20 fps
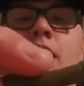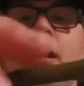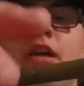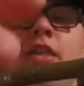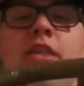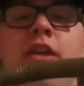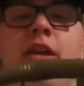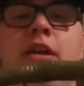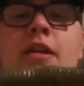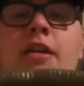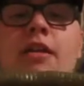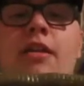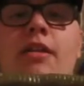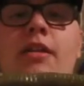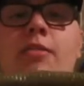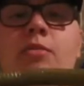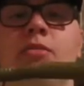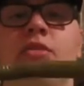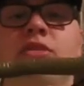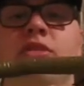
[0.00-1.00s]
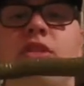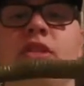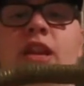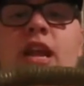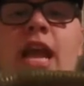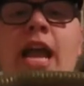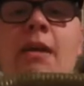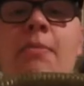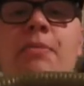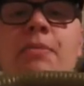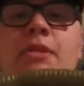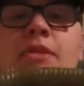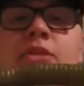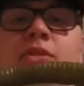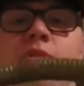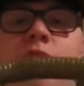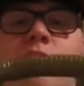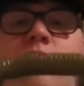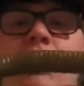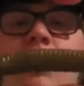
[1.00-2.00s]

and what's going to happen is when